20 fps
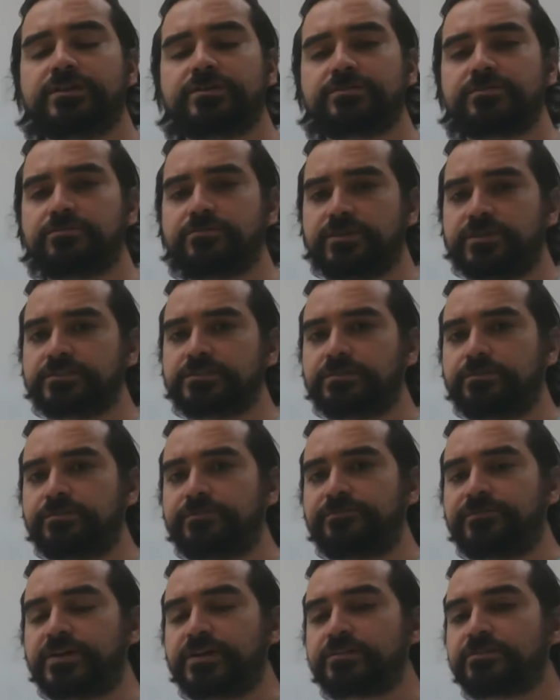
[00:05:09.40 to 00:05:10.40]
out the greatest
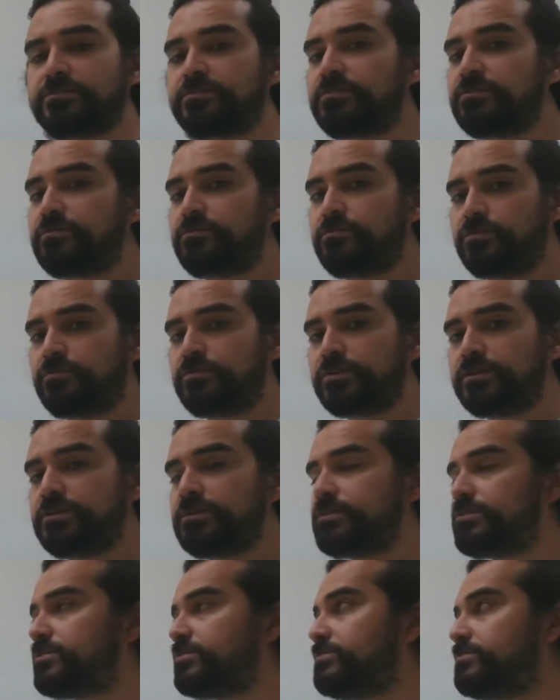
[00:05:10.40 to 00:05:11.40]
common factor, what we're
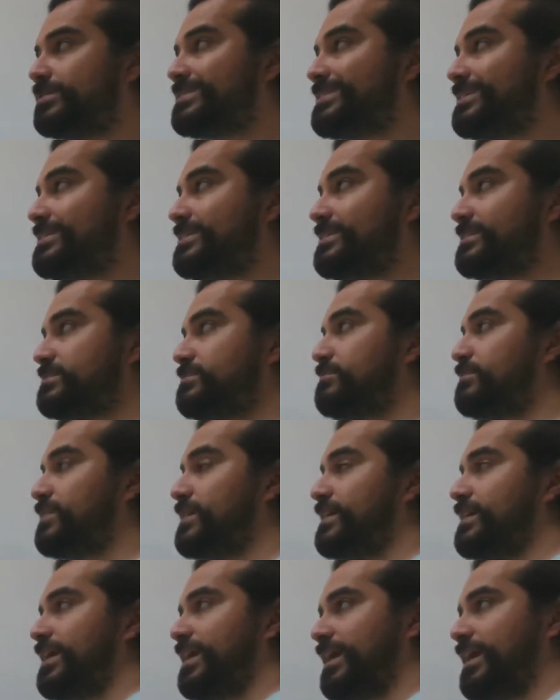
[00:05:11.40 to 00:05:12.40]
going to do is
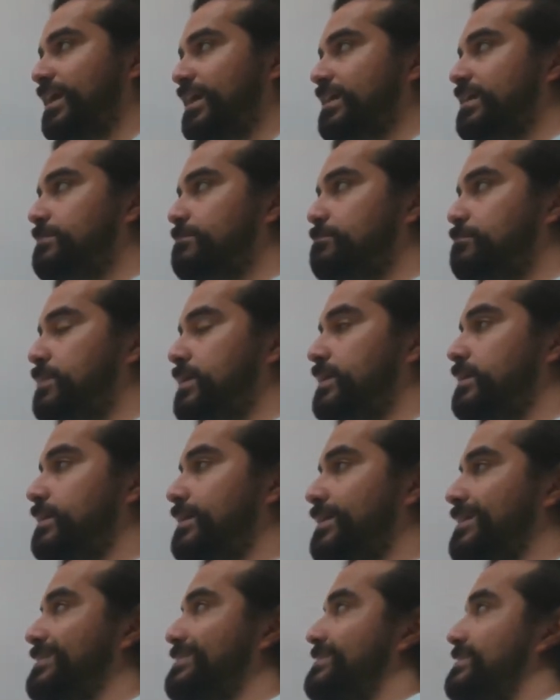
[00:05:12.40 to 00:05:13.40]
identify A, B,
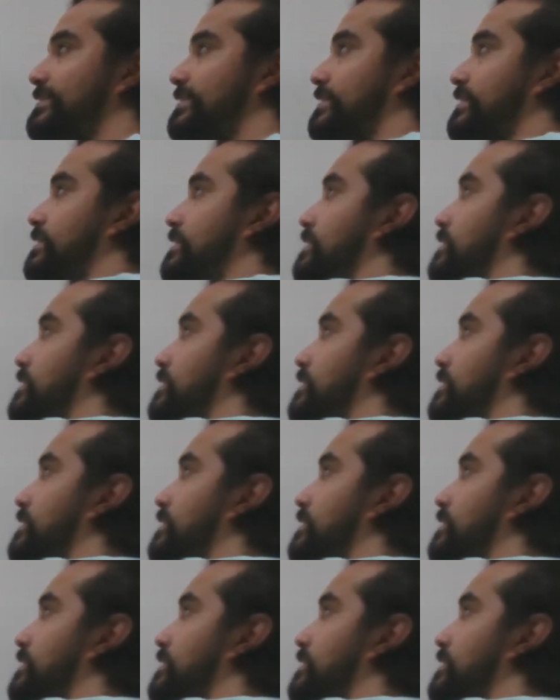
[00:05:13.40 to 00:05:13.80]
and C.